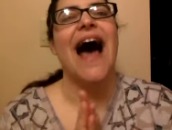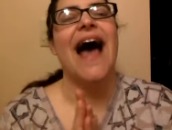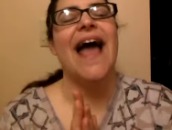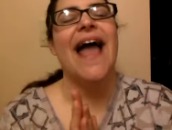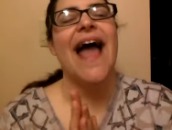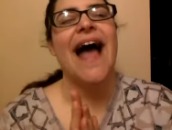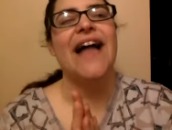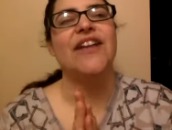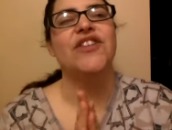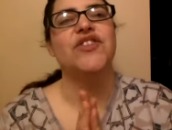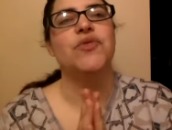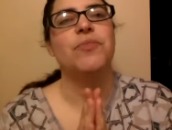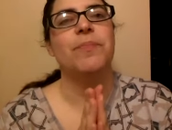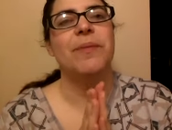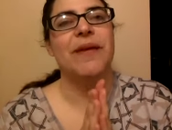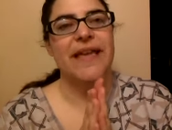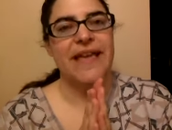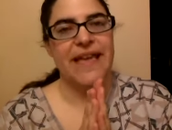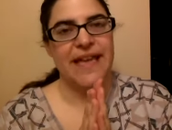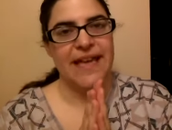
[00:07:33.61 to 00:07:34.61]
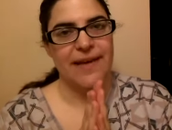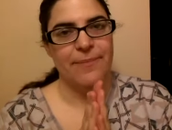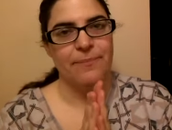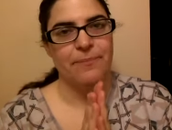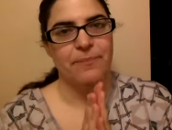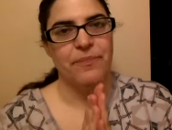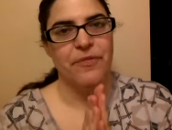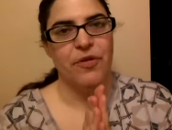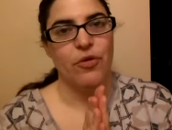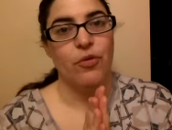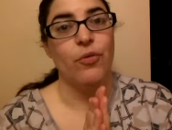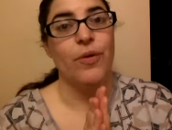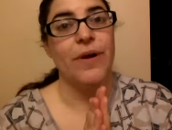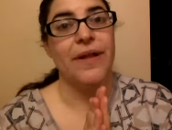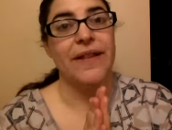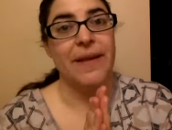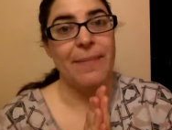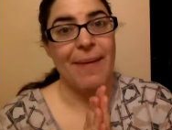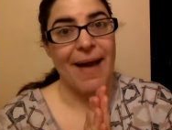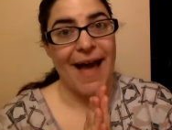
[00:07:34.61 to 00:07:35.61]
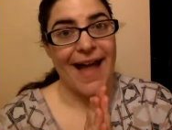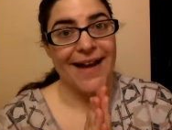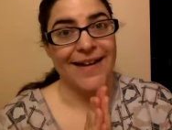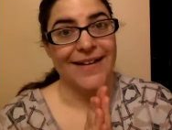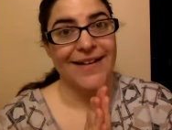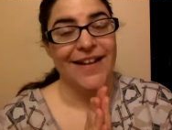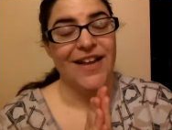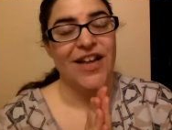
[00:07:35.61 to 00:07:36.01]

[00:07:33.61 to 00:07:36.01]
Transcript: I had to pee really bad.